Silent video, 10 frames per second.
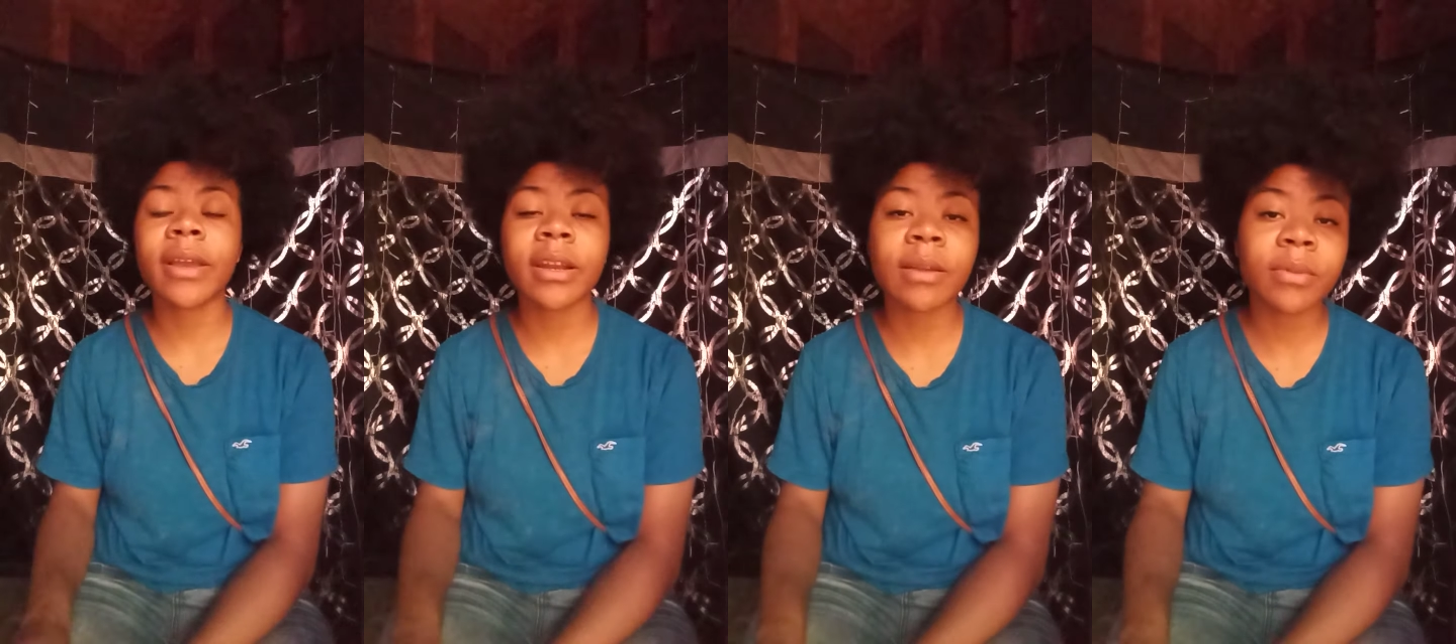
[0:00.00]

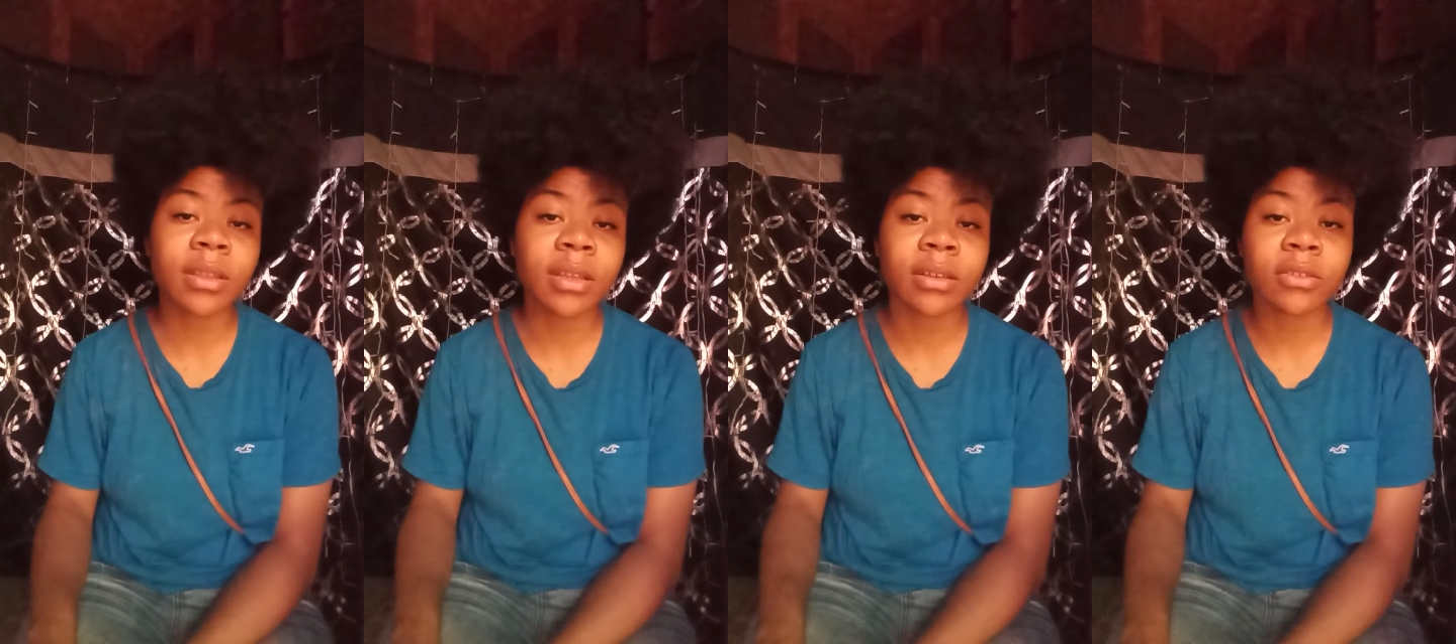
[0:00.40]
created
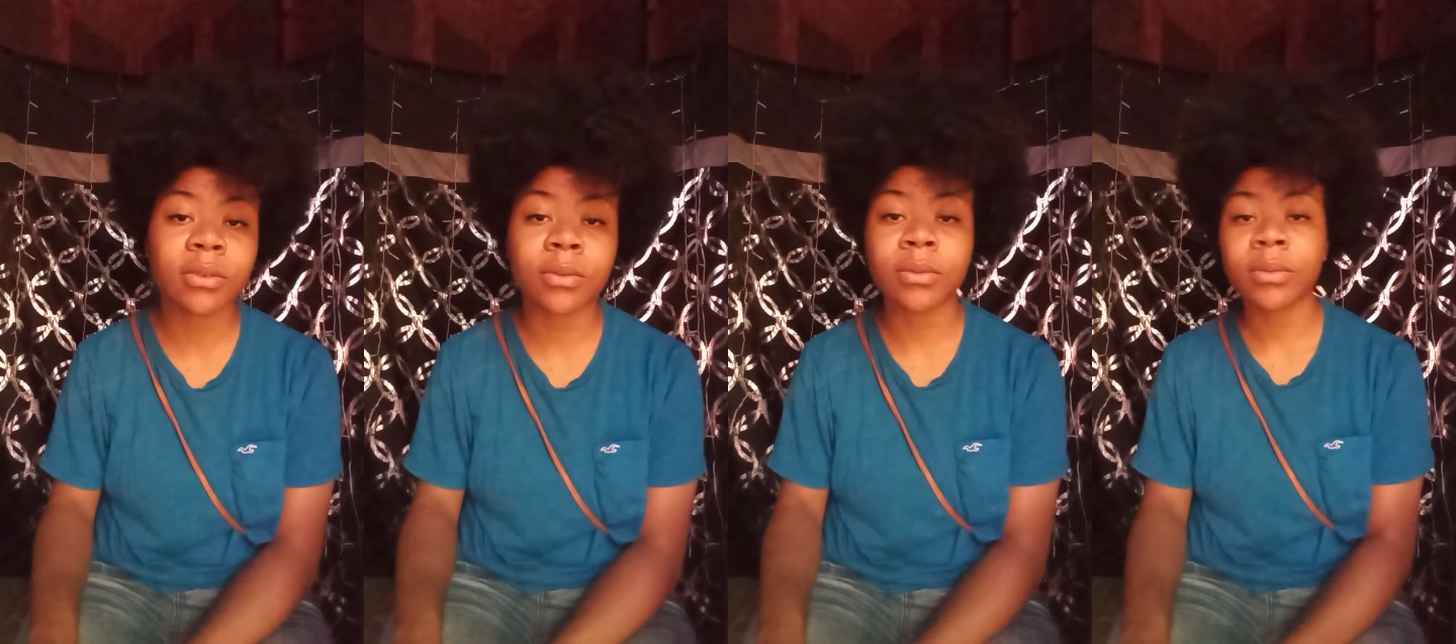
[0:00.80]
everything,
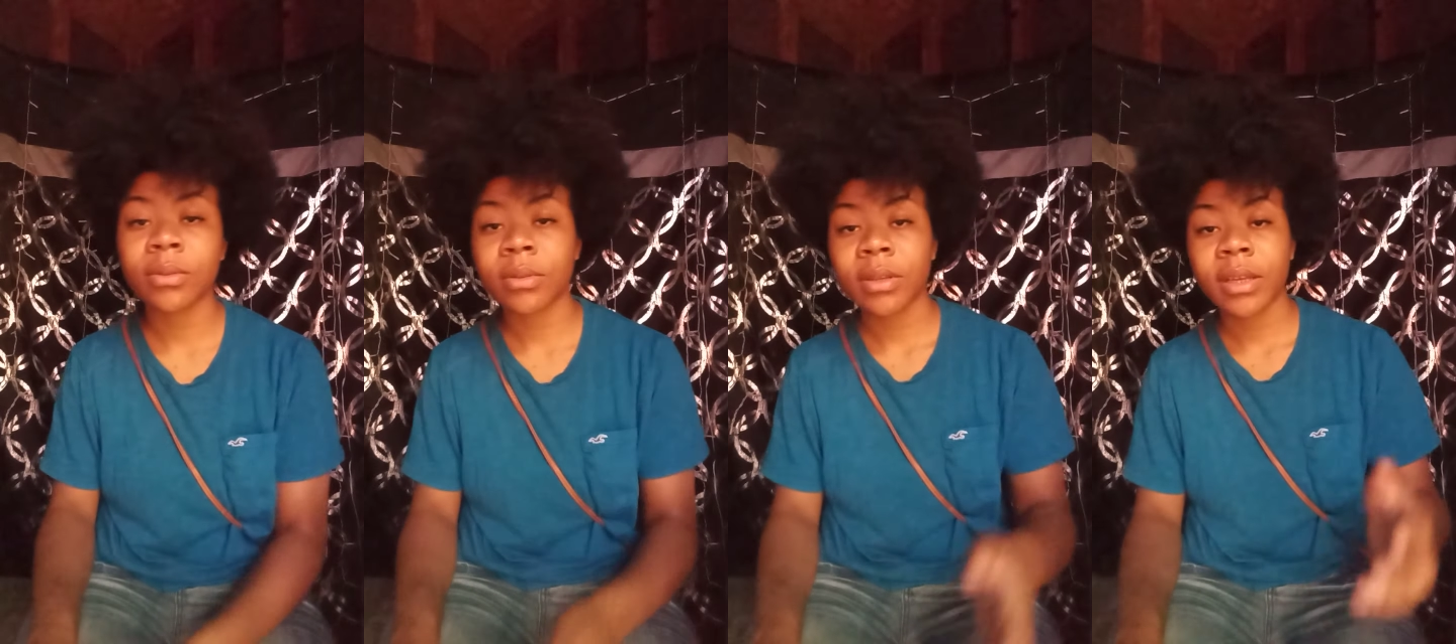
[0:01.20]
so
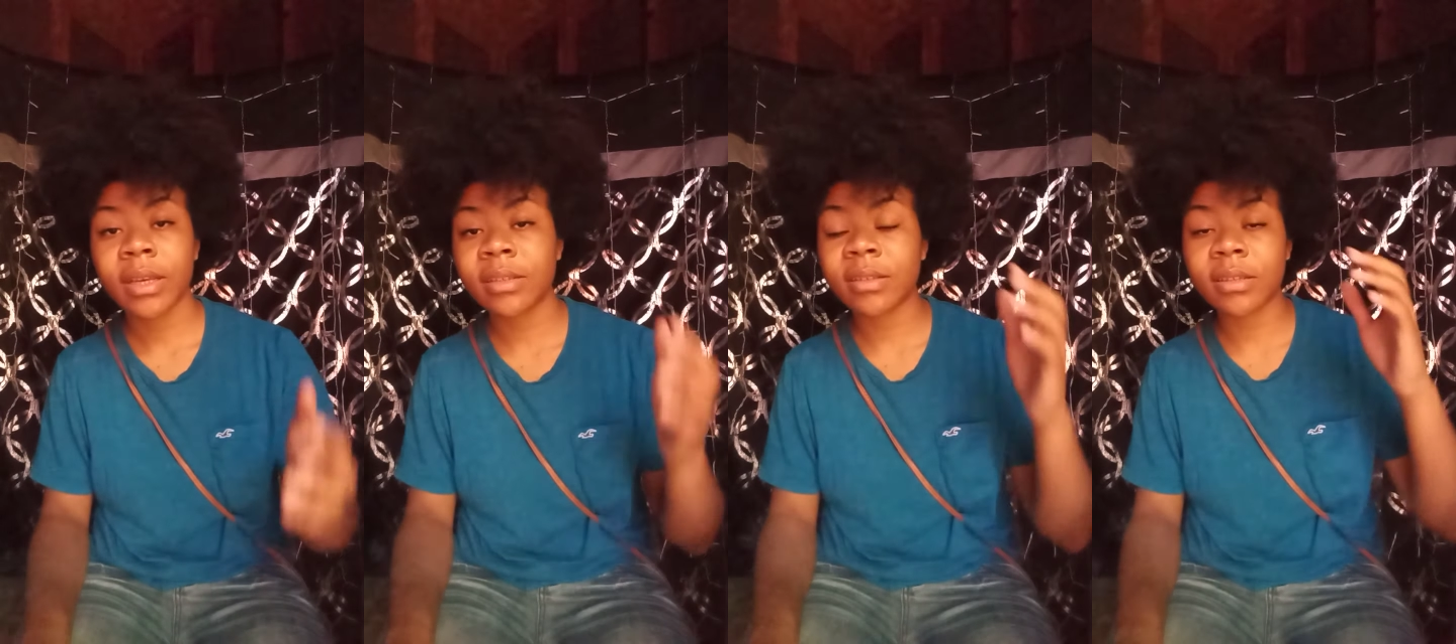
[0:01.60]

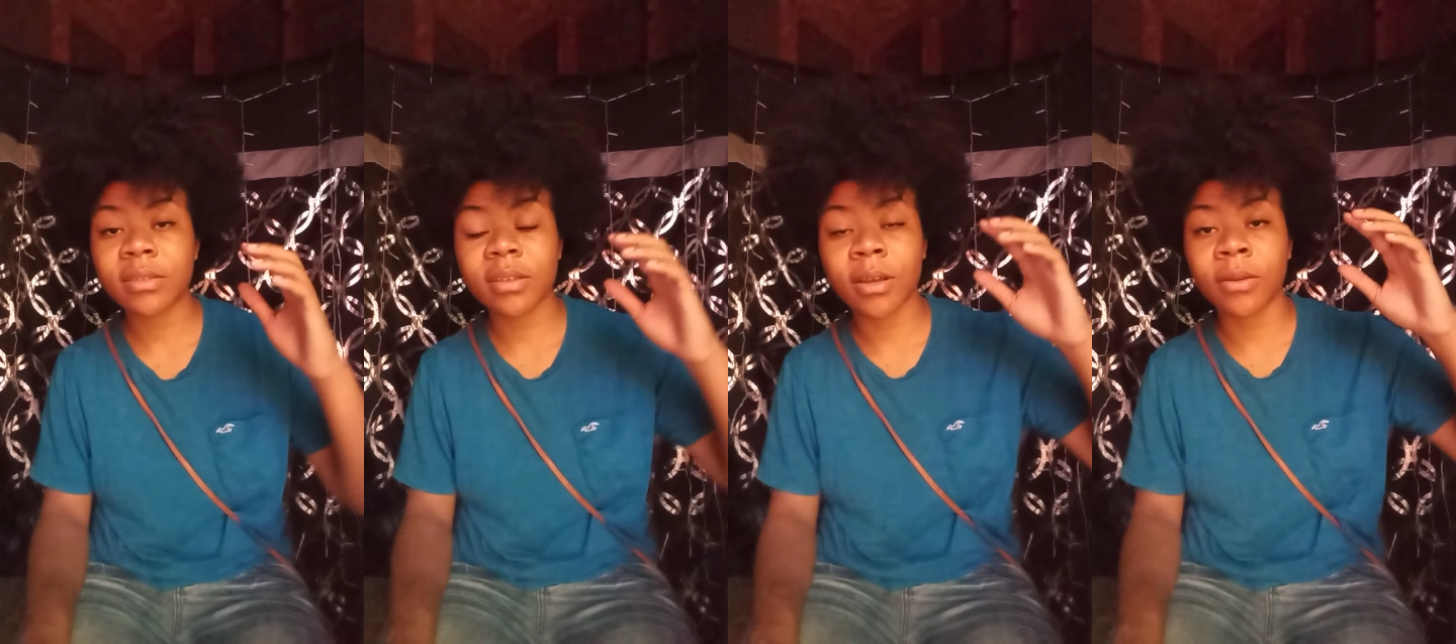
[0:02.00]
his
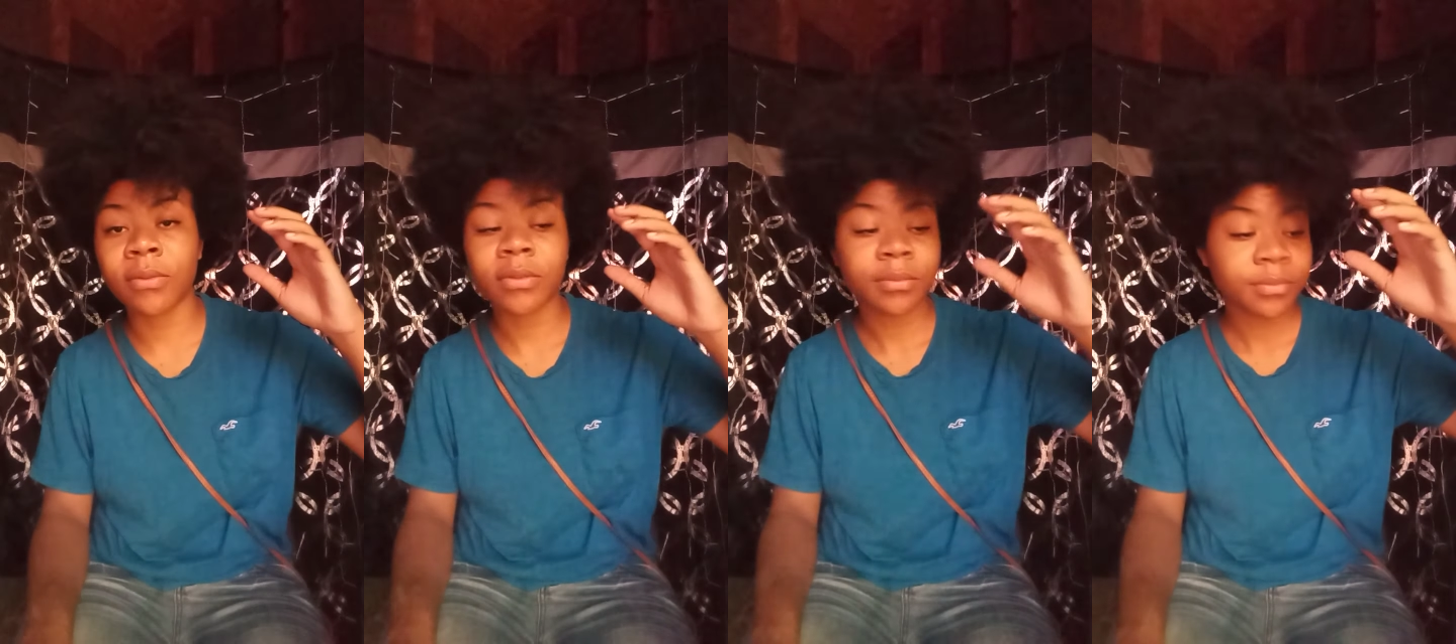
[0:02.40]
sense
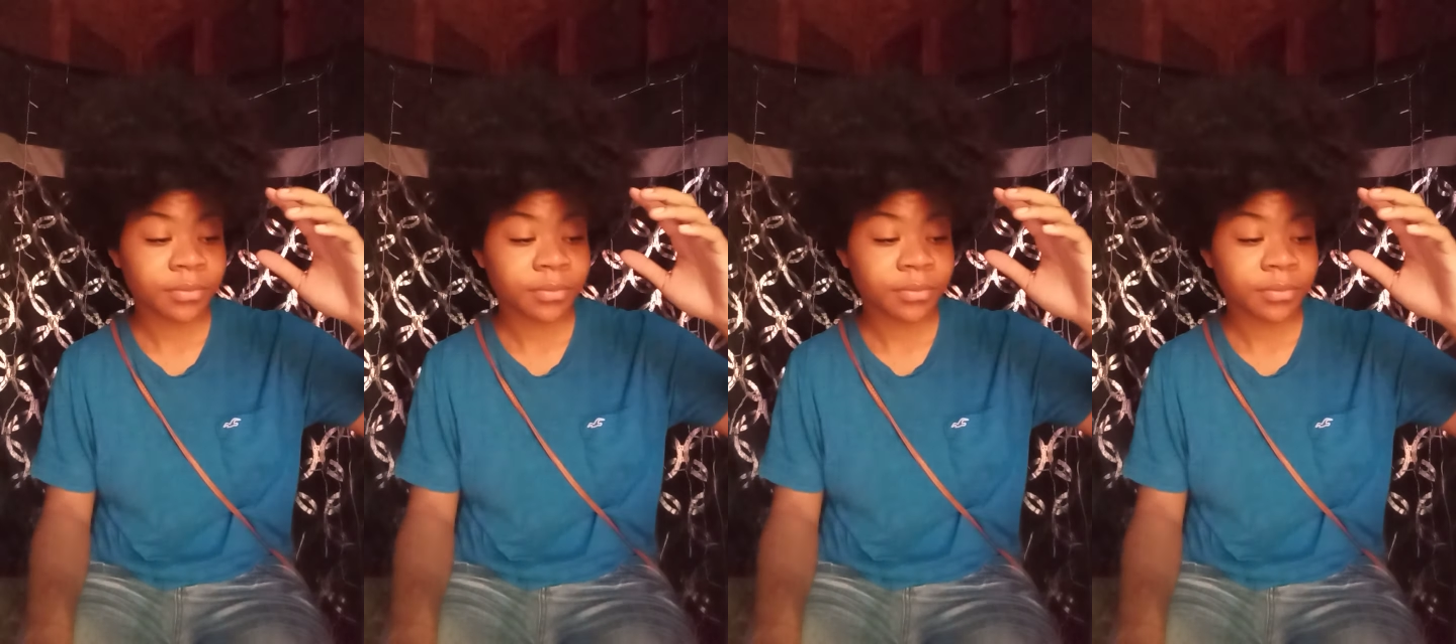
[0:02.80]
of